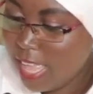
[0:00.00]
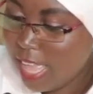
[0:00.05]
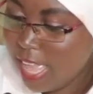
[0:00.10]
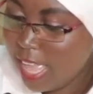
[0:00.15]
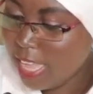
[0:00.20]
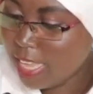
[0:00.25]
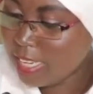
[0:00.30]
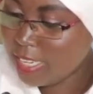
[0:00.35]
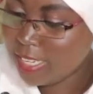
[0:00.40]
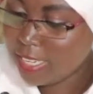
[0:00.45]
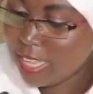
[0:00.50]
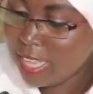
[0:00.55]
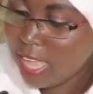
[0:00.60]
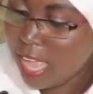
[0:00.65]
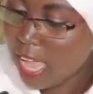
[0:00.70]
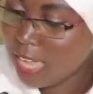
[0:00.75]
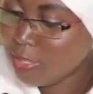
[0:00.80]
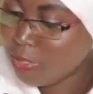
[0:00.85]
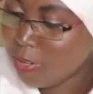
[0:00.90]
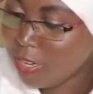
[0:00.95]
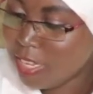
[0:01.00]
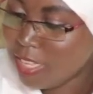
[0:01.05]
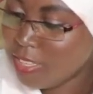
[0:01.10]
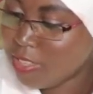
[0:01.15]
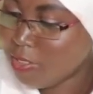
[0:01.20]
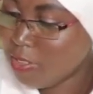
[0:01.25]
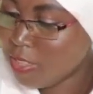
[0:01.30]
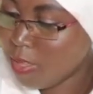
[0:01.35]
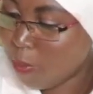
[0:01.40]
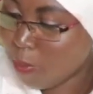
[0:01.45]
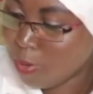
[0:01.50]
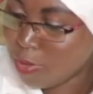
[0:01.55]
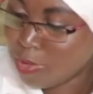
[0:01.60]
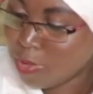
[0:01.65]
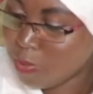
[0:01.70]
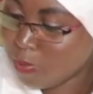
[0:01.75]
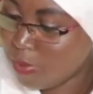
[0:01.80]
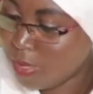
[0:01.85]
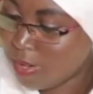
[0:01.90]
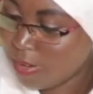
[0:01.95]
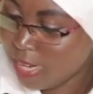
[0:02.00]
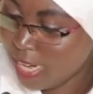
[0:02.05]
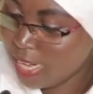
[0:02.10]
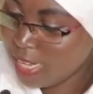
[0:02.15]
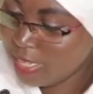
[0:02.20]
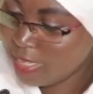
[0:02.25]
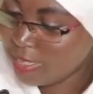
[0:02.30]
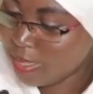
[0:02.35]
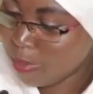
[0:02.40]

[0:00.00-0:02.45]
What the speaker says: And actually it's not supposed to be red, it's